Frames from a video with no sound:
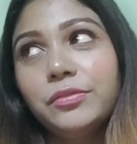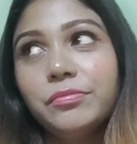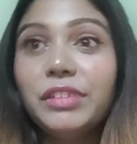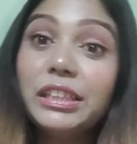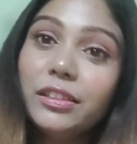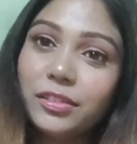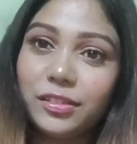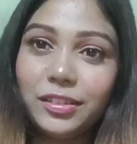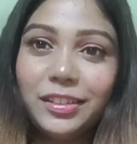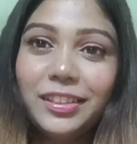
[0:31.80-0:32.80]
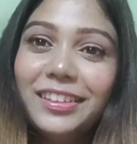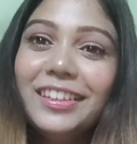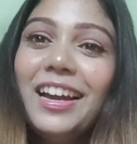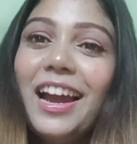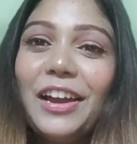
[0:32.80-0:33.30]
weather
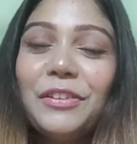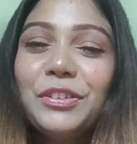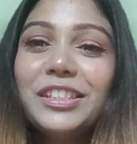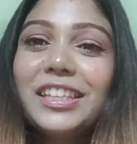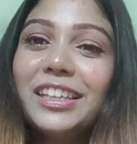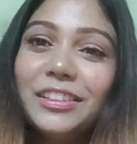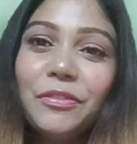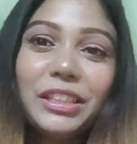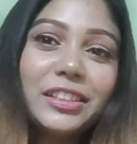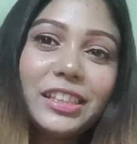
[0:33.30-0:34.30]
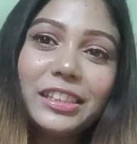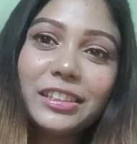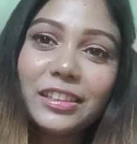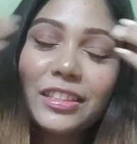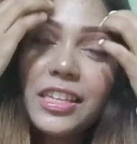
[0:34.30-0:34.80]
I would say the weather
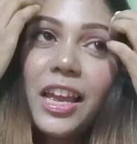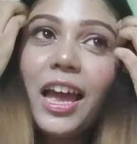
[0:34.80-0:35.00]
seasons,